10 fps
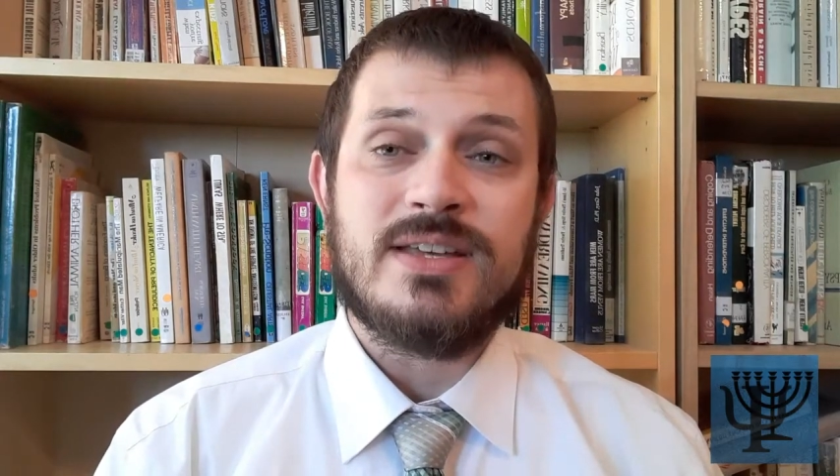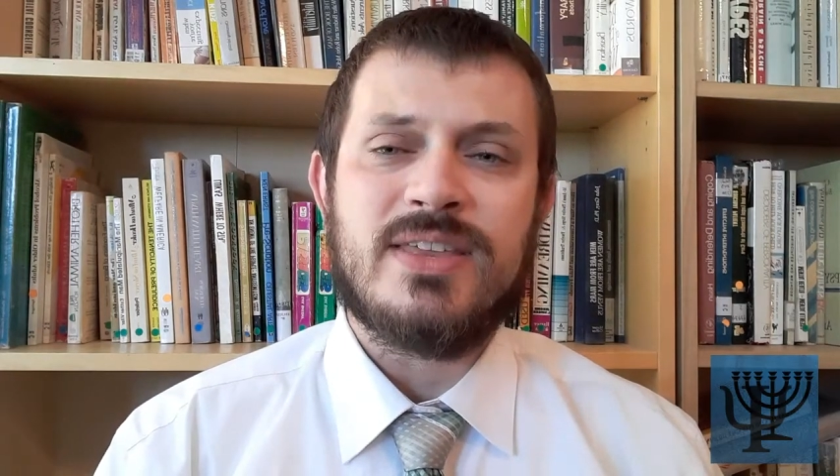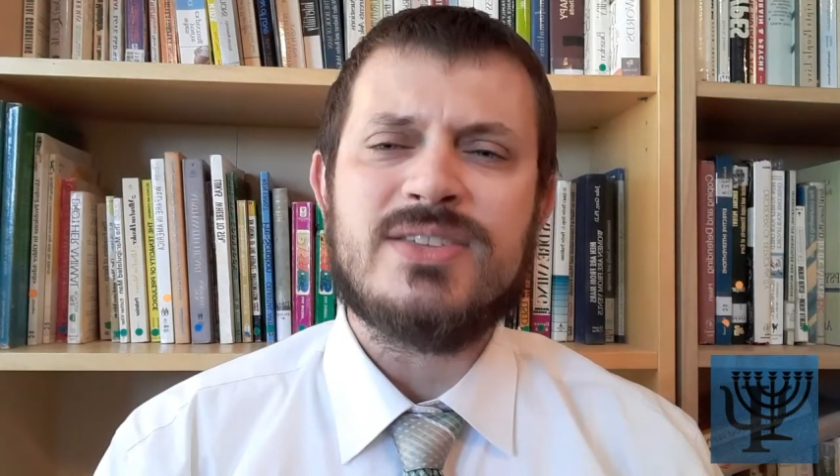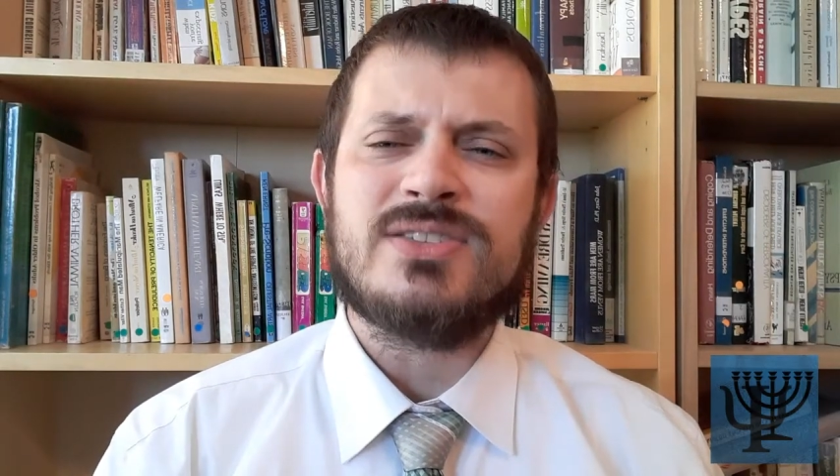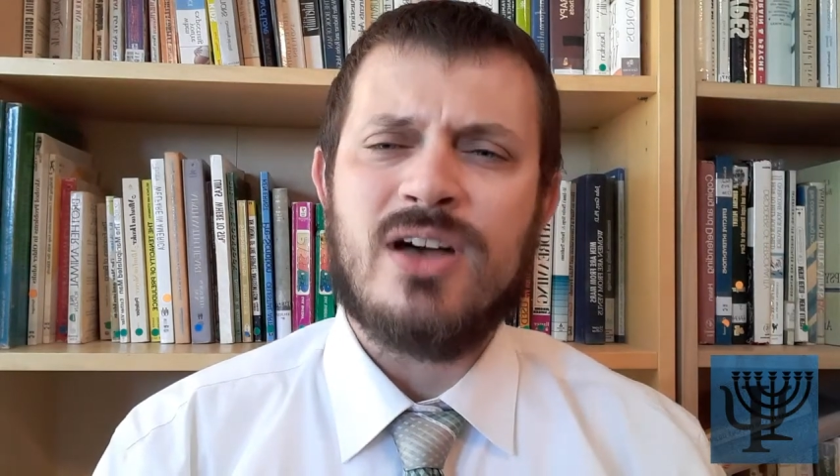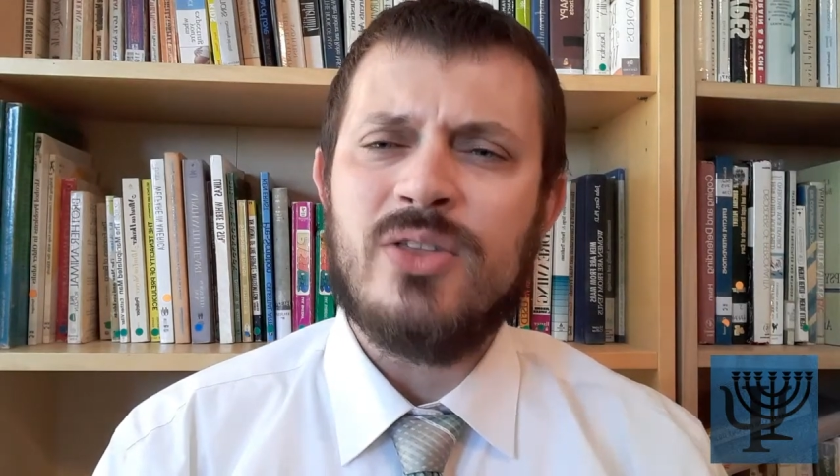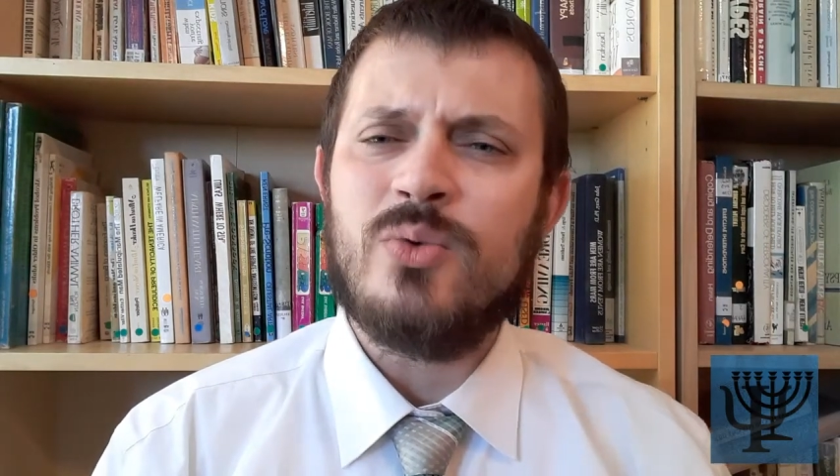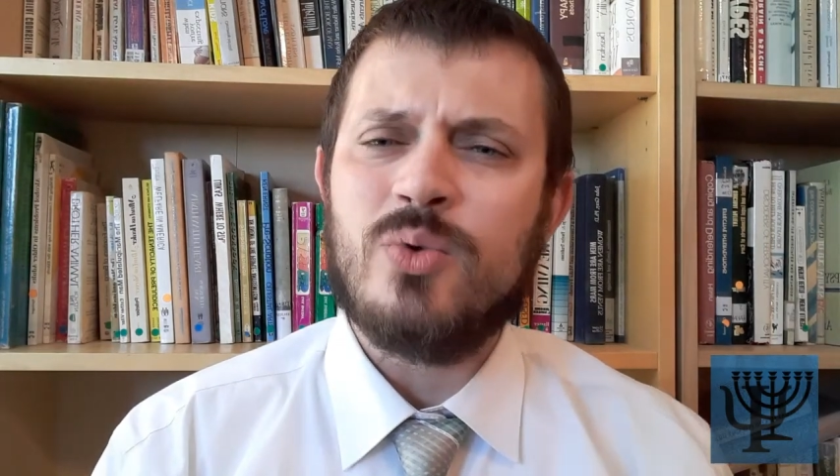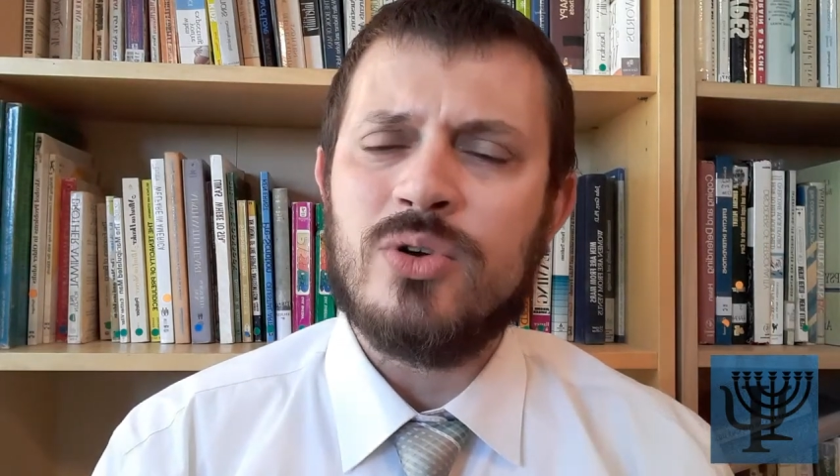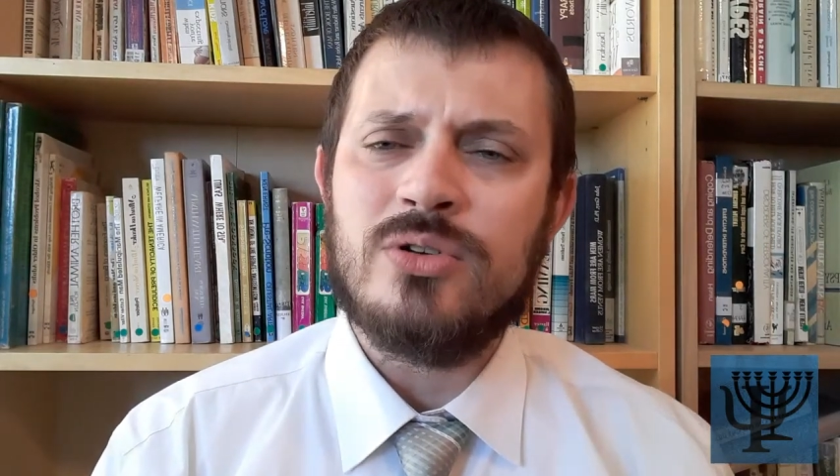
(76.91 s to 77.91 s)
They saw the
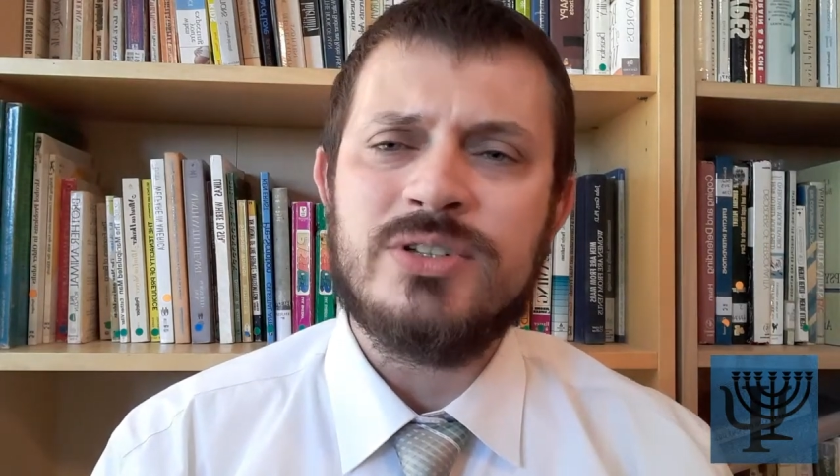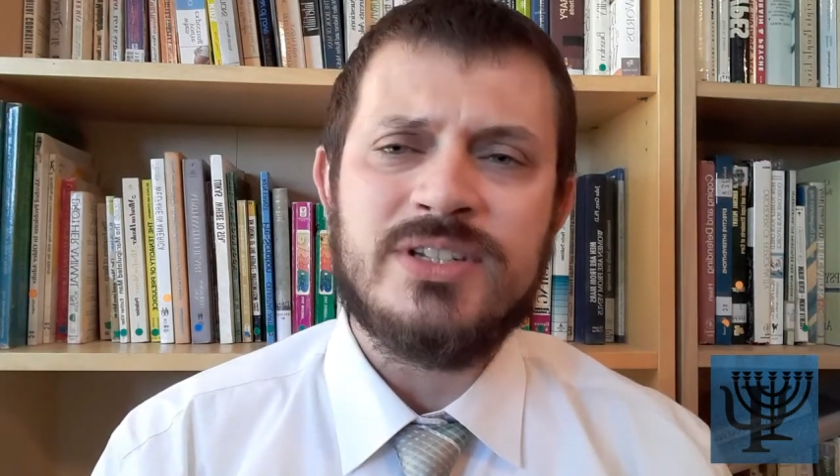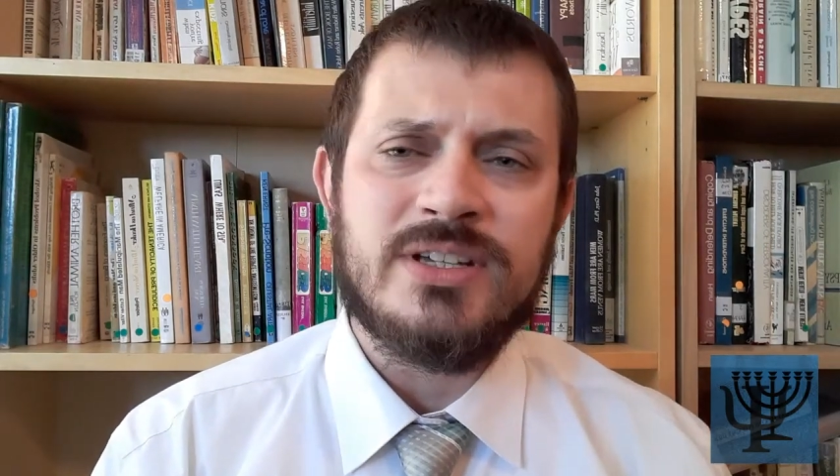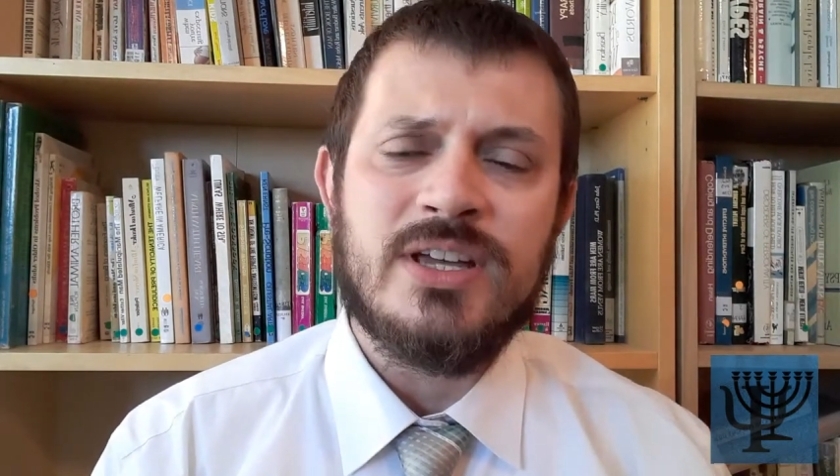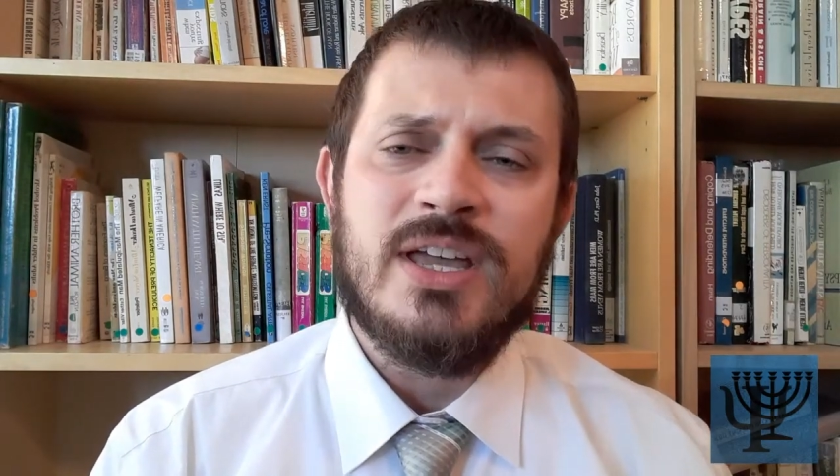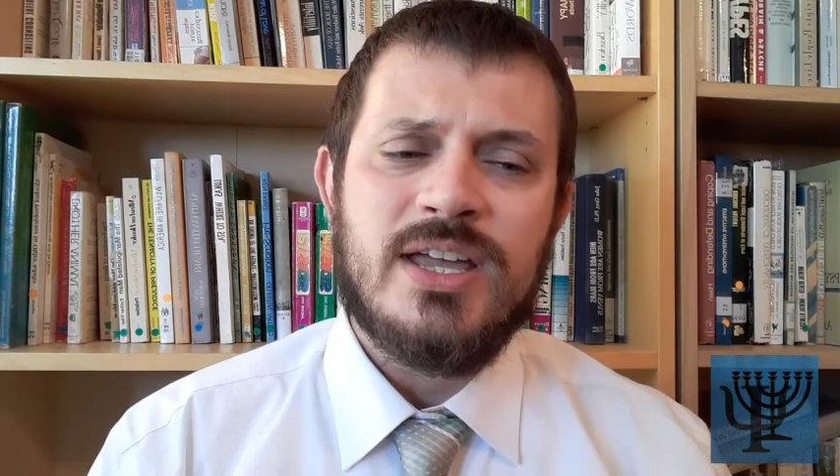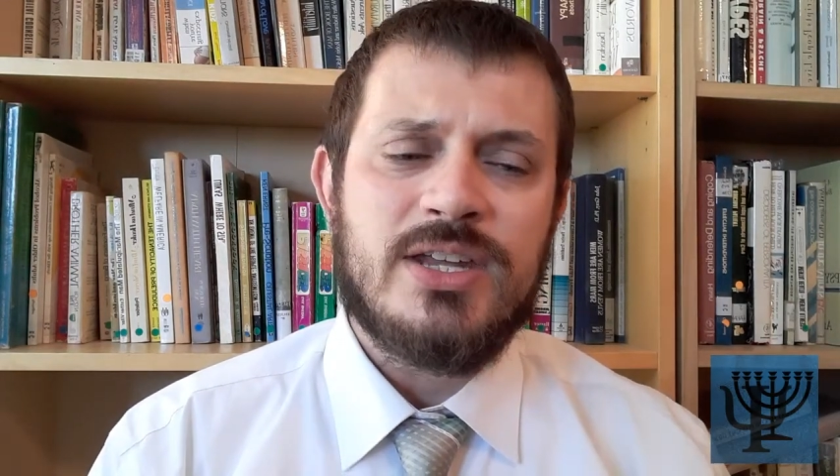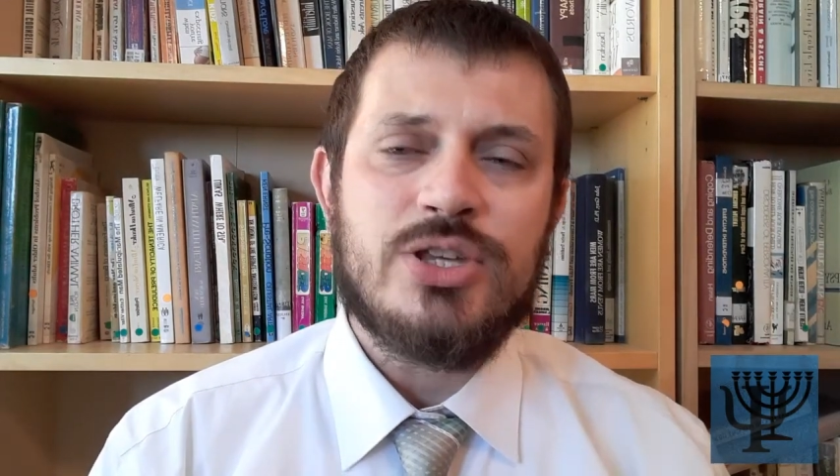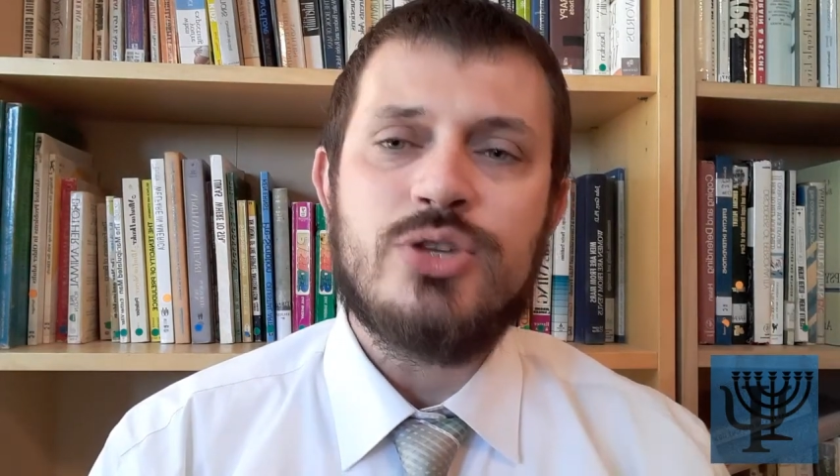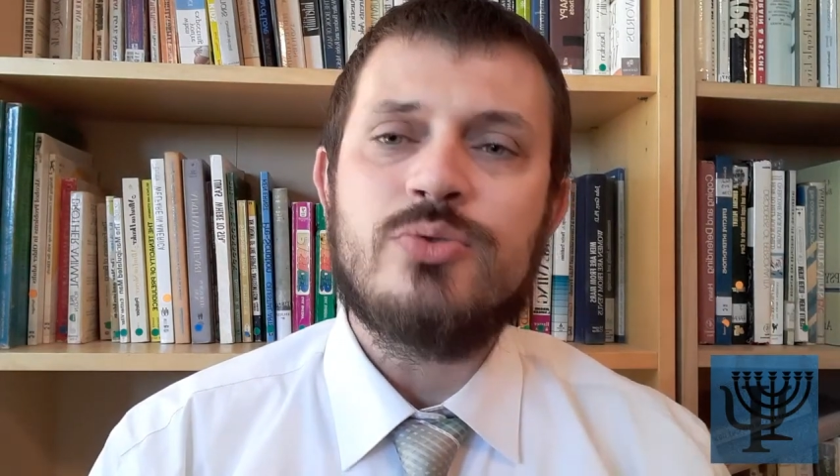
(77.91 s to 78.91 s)
world in
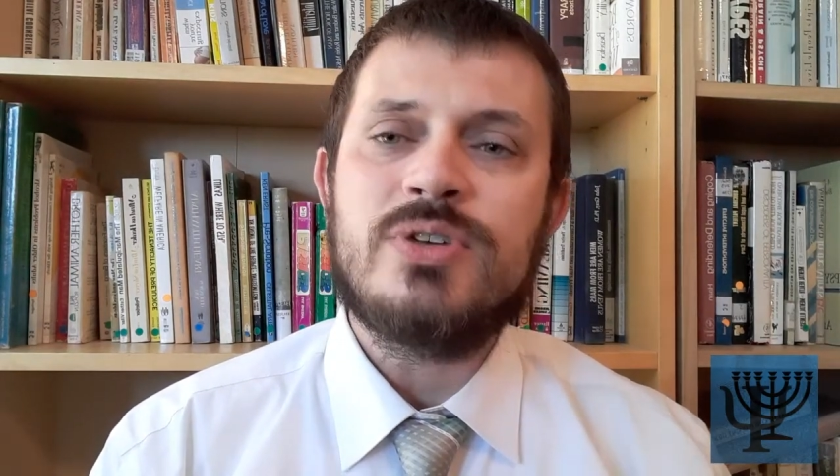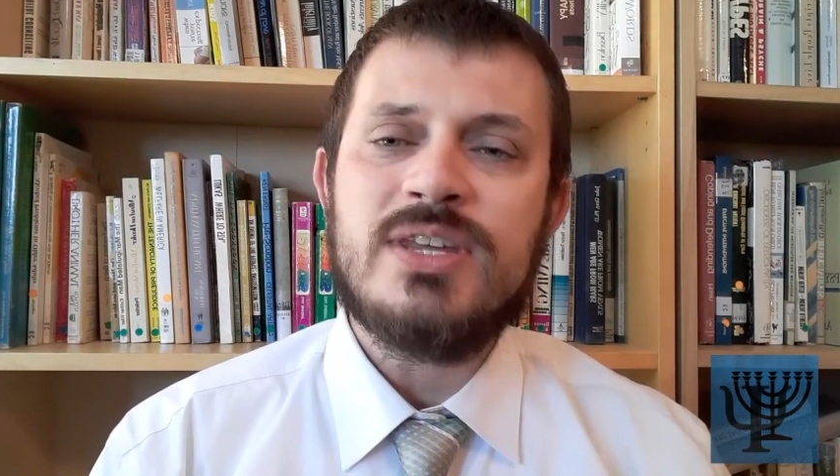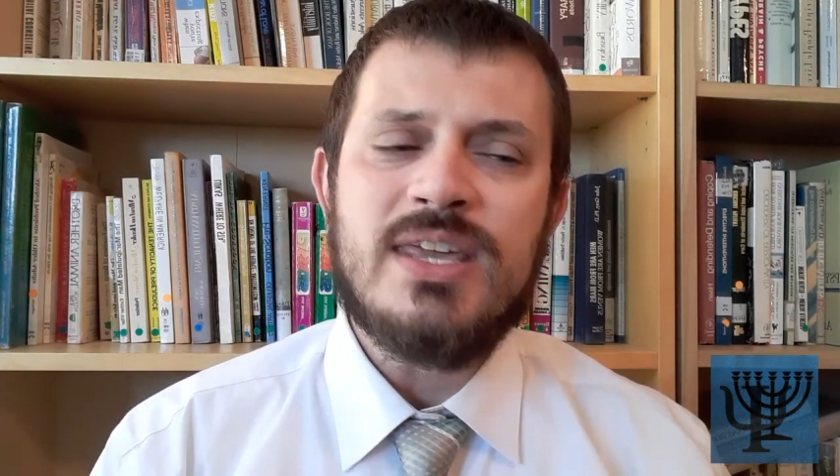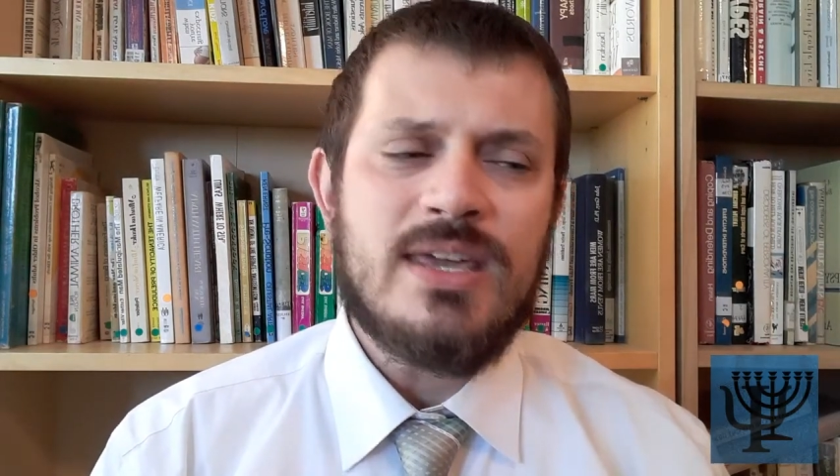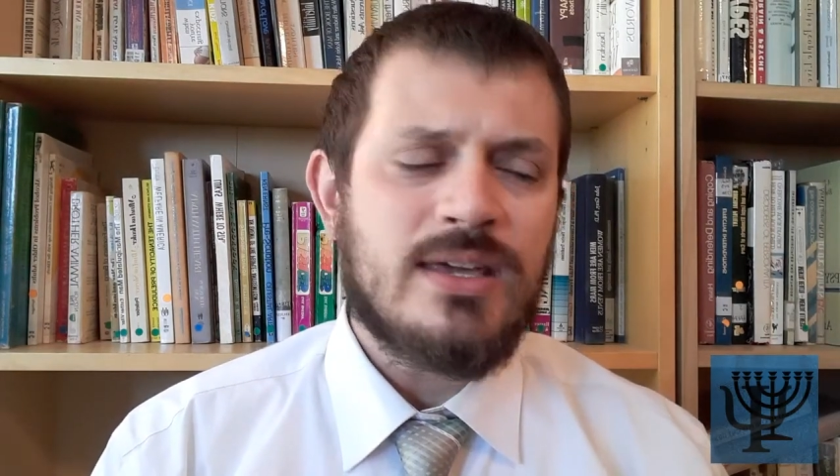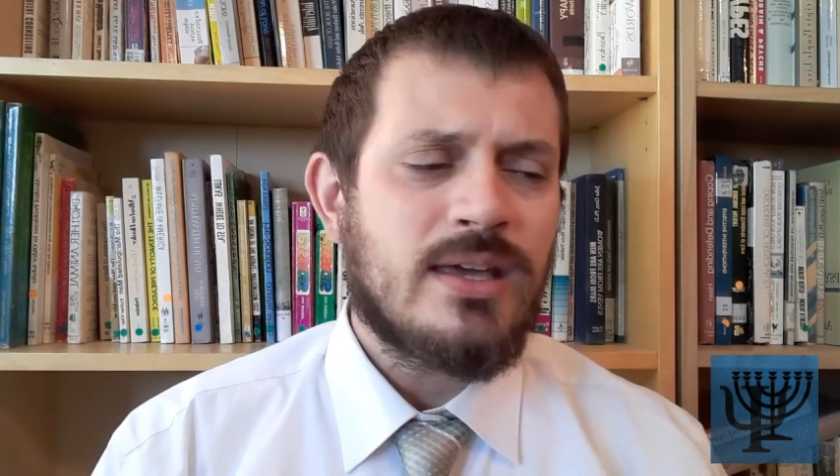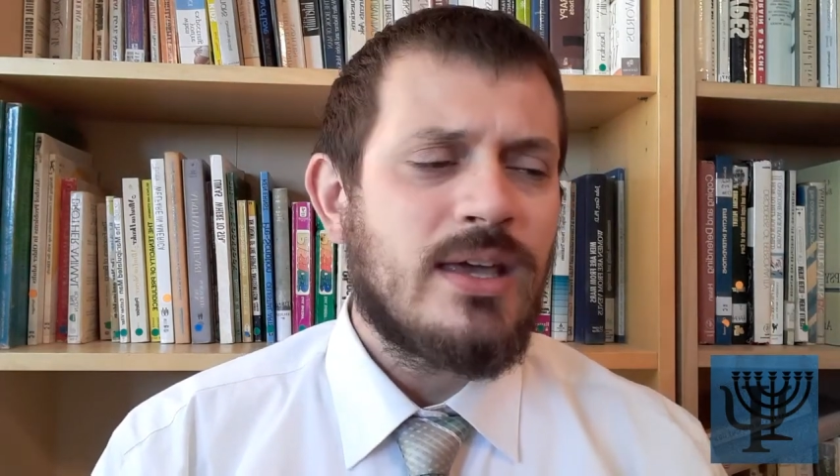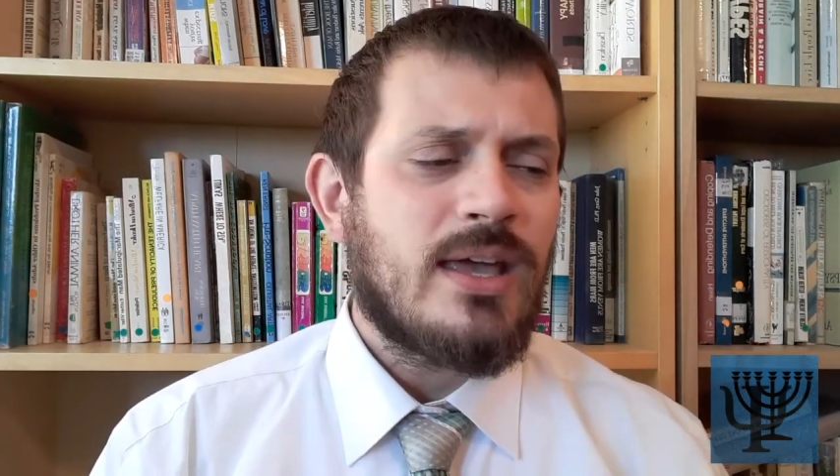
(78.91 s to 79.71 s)
a unique